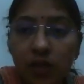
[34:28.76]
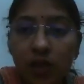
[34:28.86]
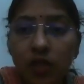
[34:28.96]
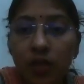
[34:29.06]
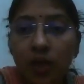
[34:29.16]

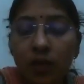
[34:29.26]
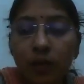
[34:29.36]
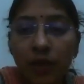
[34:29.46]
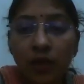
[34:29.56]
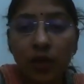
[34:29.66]
Surgical
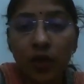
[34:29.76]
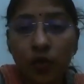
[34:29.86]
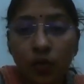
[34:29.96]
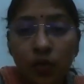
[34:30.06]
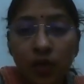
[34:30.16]
method
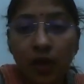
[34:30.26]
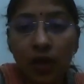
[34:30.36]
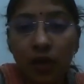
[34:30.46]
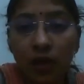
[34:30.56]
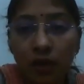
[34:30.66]
include
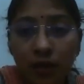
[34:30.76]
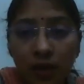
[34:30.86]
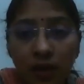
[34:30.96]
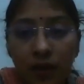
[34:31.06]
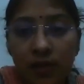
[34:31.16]

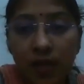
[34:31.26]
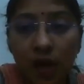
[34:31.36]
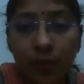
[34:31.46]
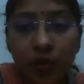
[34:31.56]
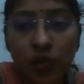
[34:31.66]

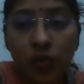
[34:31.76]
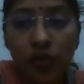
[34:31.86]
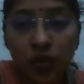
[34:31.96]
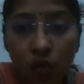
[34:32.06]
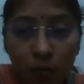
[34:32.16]

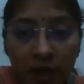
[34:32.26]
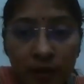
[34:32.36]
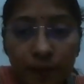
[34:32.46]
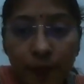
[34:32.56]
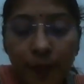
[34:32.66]
salpingostomy,
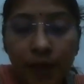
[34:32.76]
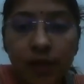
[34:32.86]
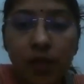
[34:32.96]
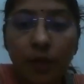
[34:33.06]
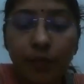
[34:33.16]

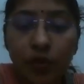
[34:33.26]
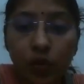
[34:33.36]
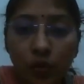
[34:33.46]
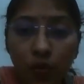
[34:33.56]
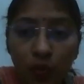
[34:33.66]

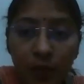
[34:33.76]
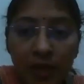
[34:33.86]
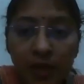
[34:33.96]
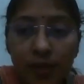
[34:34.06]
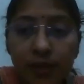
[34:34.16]

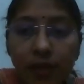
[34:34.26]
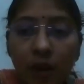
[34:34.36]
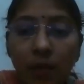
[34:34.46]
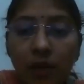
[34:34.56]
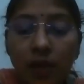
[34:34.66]
salpingotomy,
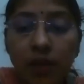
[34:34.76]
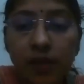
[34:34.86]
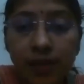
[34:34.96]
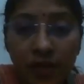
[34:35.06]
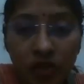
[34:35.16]
segmental
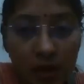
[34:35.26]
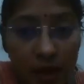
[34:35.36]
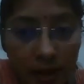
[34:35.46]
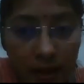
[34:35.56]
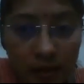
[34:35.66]

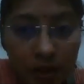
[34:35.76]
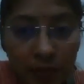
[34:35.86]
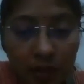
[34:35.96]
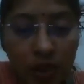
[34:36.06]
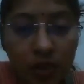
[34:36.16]
resection and
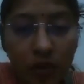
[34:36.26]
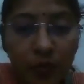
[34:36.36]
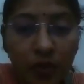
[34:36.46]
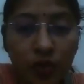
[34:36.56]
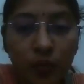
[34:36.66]
anastomosis
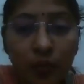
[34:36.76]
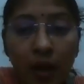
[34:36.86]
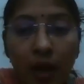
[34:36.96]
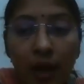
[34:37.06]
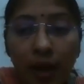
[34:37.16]
of the tube,
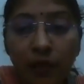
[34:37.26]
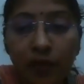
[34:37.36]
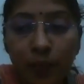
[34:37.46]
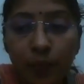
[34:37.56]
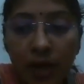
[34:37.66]

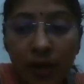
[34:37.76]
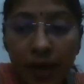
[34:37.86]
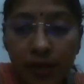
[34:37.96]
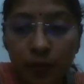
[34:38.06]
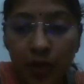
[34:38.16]
and
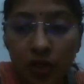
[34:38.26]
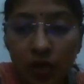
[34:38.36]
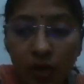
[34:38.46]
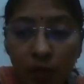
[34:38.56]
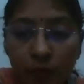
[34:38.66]
fimbrial
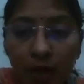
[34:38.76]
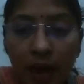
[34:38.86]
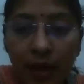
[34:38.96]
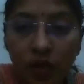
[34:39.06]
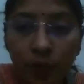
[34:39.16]
expression of the
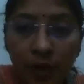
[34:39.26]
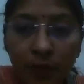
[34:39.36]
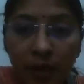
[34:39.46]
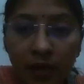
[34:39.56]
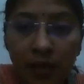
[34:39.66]

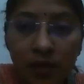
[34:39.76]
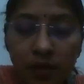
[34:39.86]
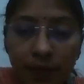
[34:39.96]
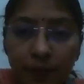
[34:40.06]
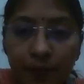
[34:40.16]
ectopic
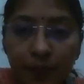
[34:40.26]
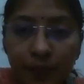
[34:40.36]
pregnancy.